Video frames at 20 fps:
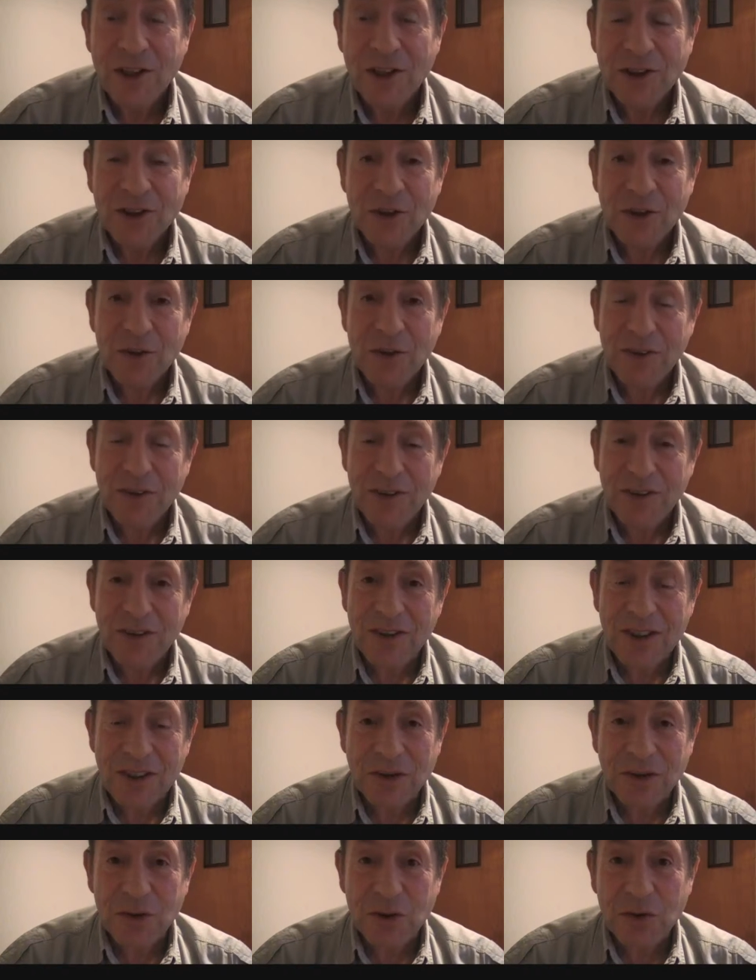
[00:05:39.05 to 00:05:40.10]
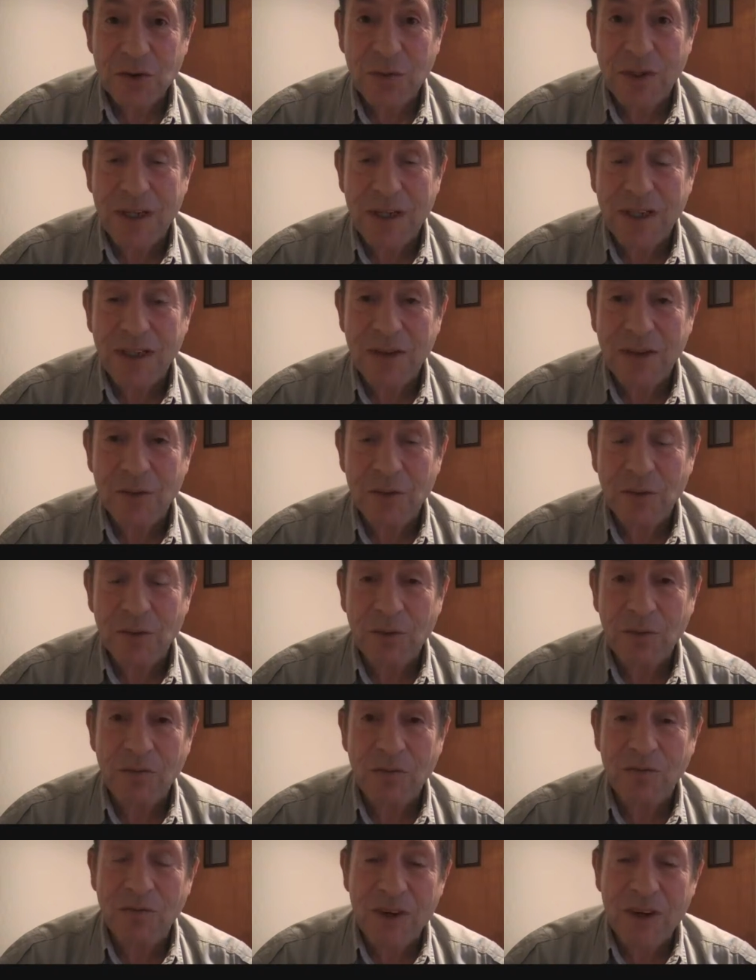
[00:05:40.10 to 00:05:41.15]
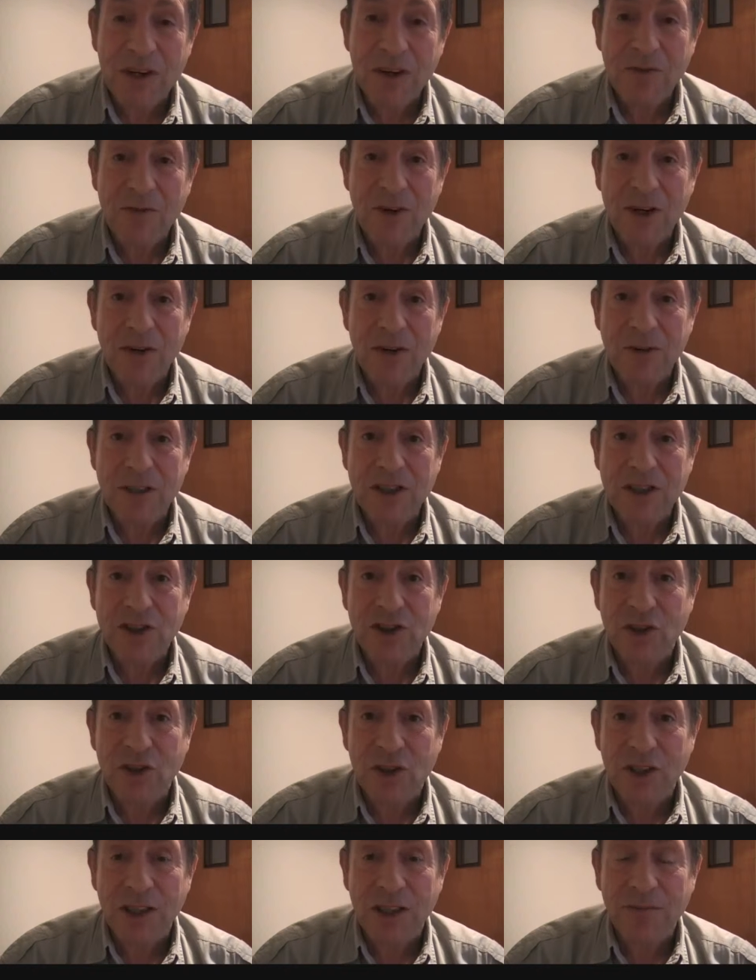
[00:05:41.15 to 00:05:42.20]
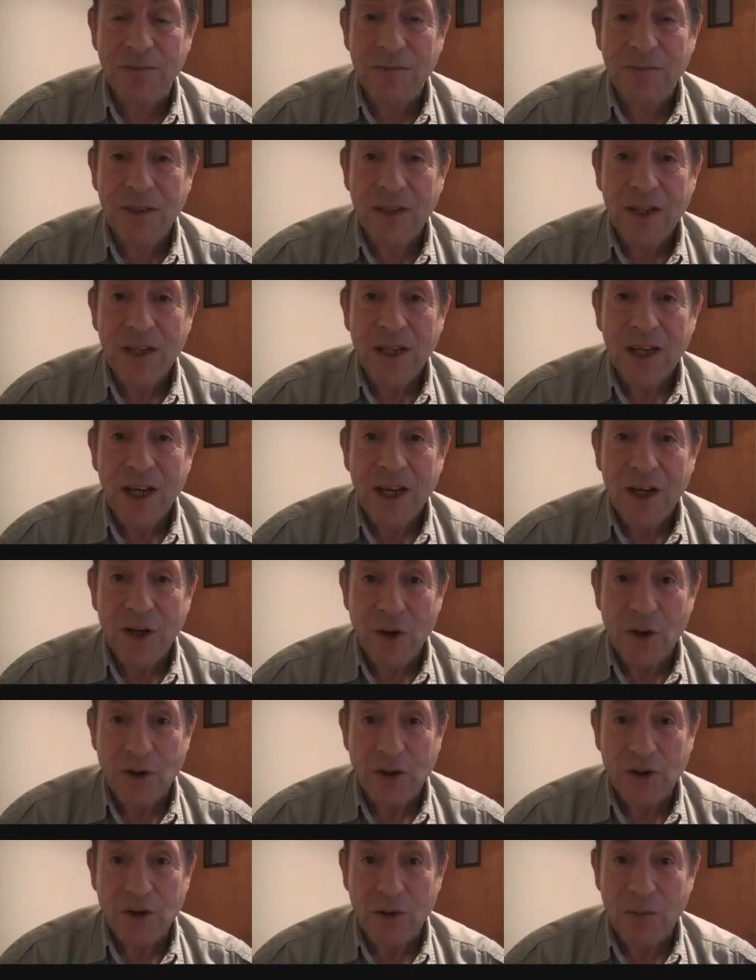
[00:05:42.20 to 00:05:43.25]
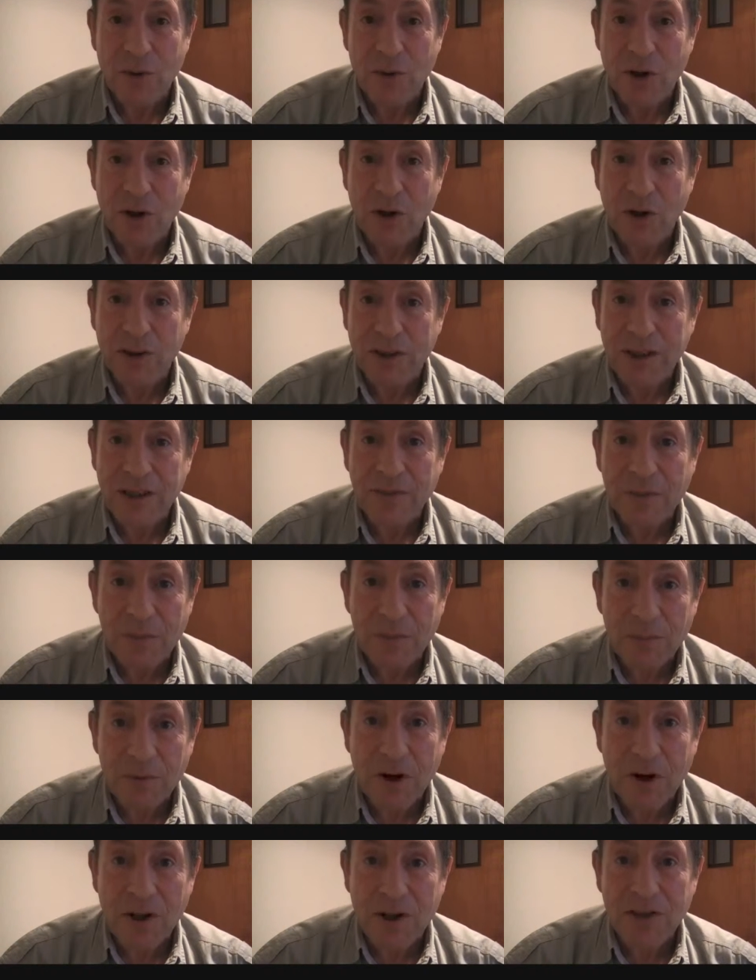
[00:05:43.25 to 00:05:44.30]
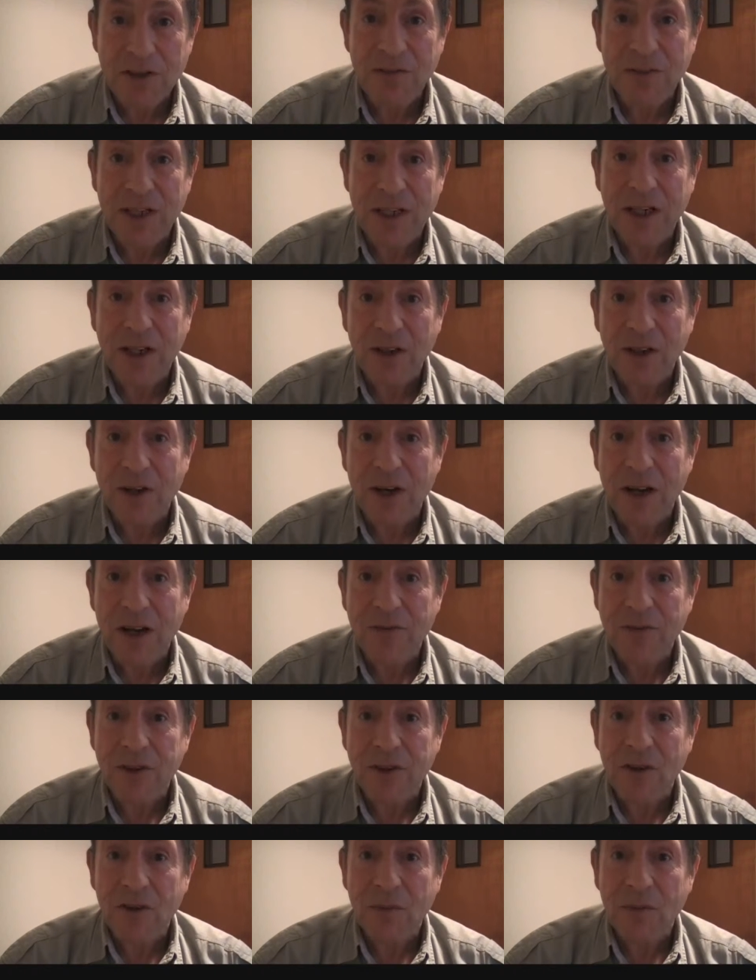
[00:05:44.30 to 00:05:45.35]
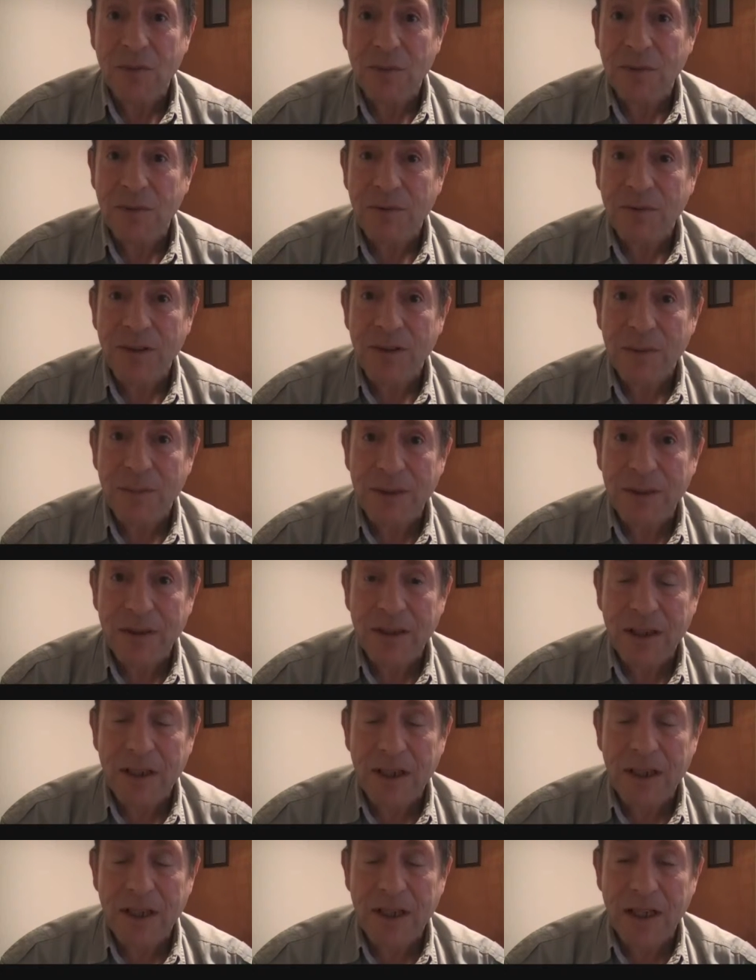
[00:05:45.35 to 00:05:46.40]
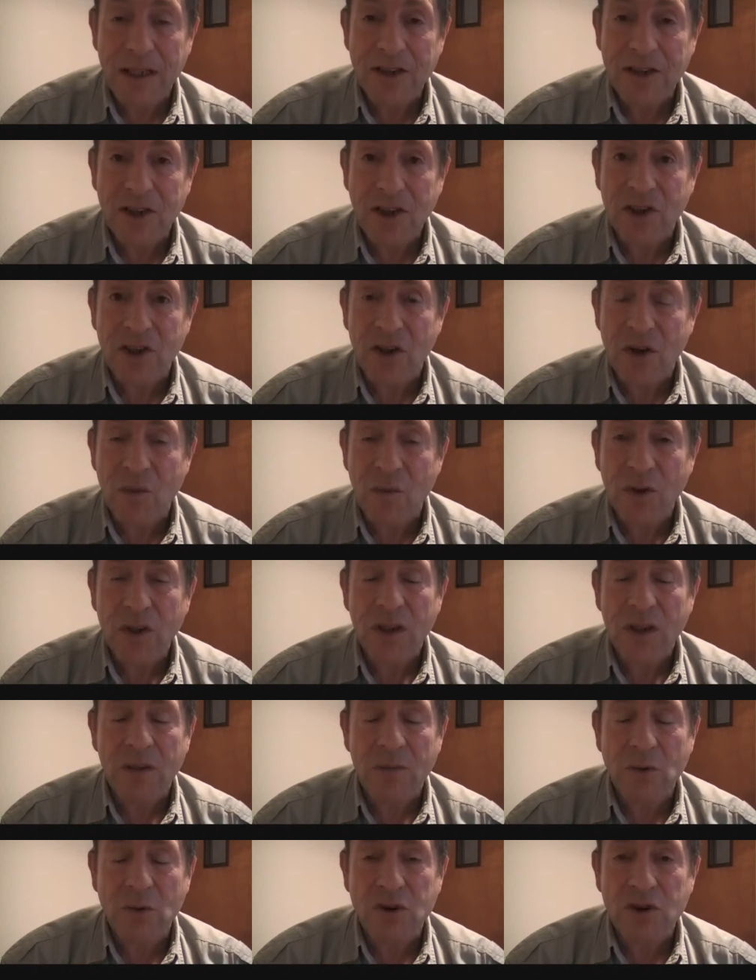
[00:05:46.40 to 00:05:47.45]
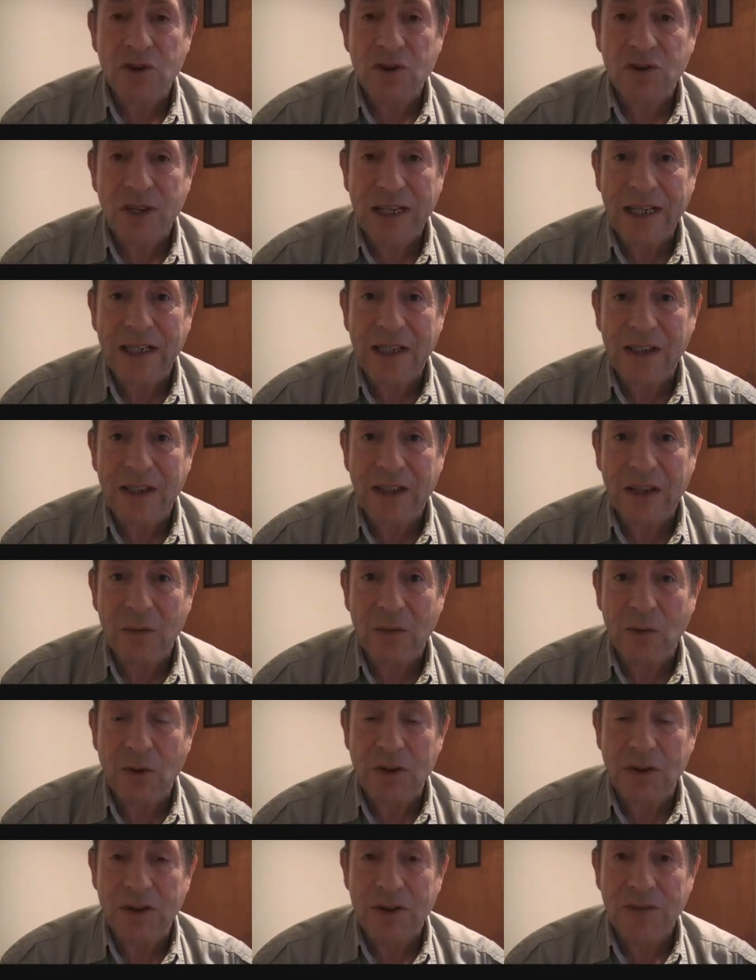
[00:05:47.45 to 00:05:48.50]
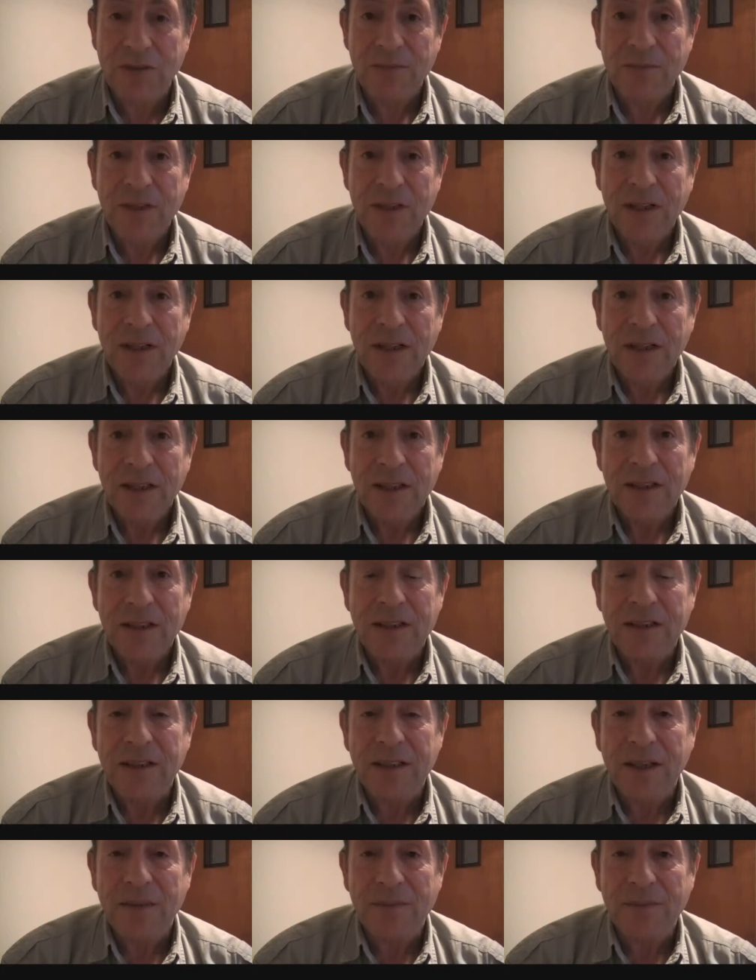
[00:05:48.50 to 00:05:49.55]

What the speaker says: So this was very, very reassuring, and also about all the different parts of the aircraft. You know, it made me feel a bit secure. And one of the most striking thing was that